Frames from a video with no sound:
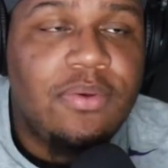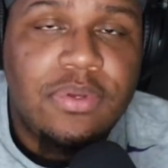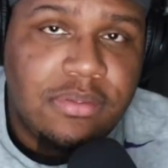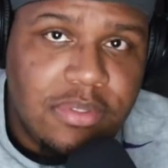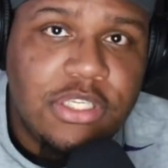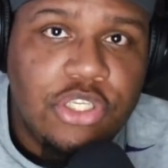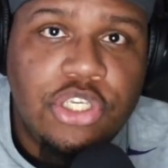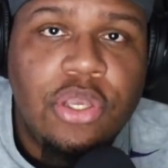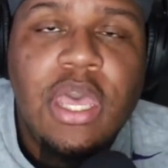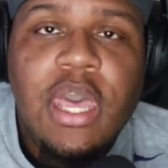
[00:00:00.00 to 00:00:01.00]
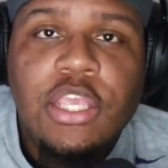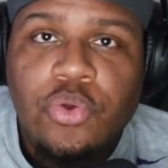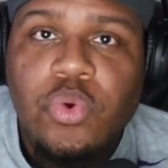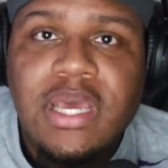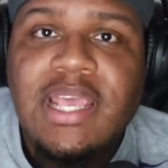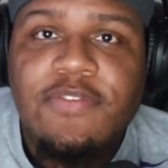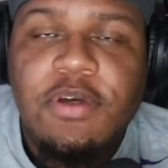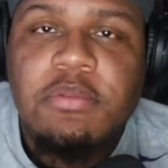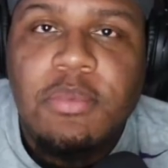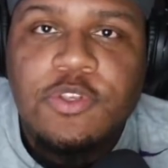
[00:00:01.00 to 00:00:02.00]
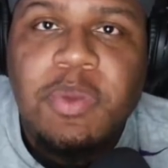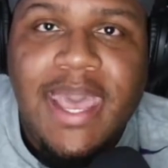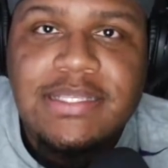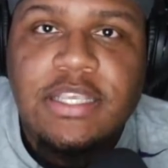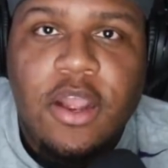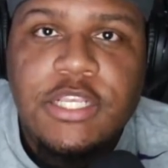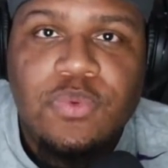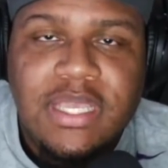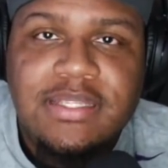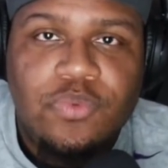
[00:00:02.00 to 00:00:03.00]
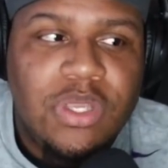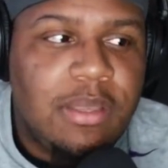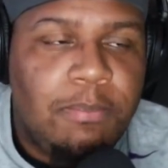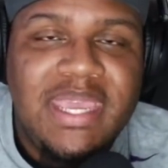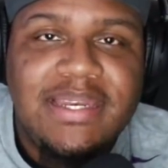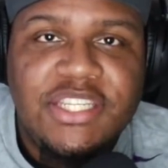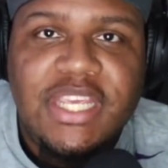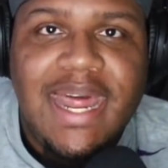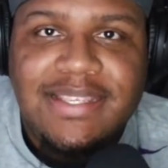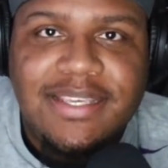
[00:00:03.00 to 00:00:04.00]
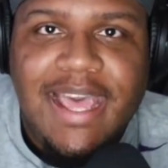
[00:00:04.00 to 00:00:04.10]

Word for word: Well, you, you you would give up the most passing yards when you when you're beating the shit out,